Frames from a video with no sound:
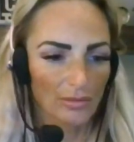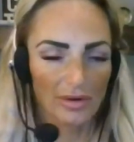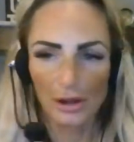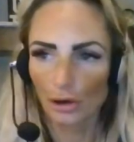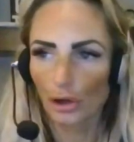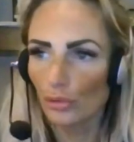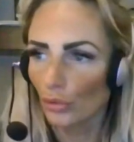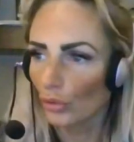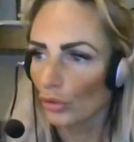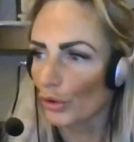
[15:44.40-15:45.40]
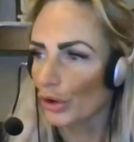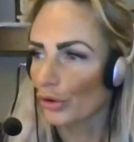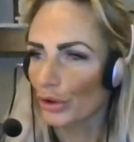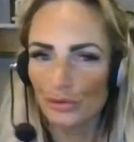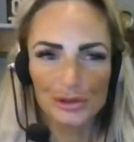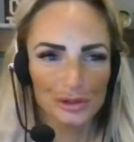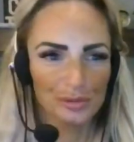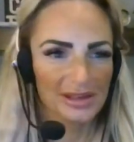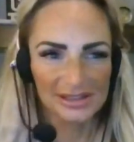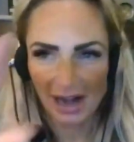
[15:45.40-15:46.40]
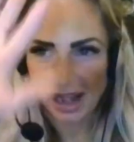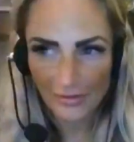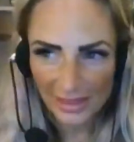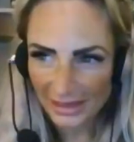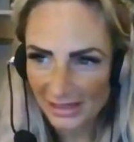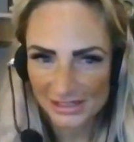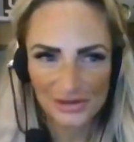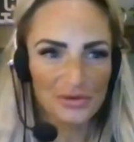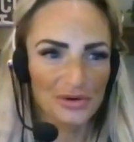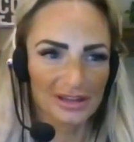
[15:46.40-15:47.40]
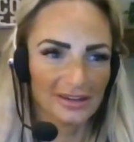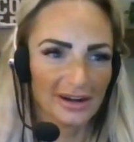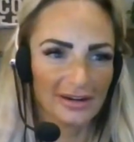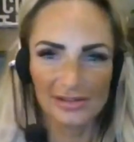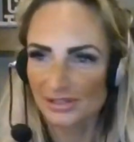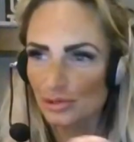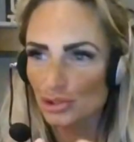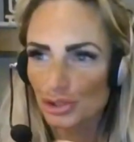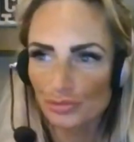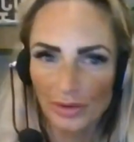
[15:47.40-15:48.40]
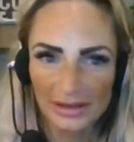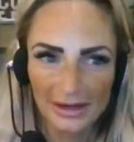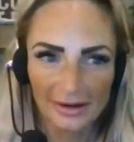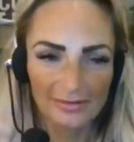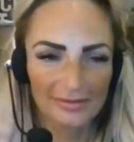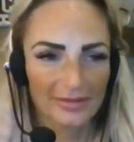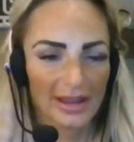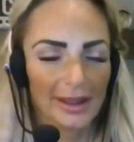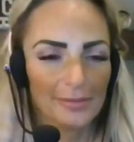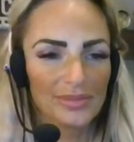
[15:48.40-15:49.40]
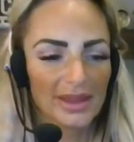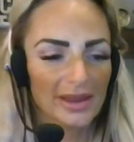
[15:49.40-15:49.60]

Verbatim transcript: your Google or your YouTube, this, everything is stored in there and just right there. Okay.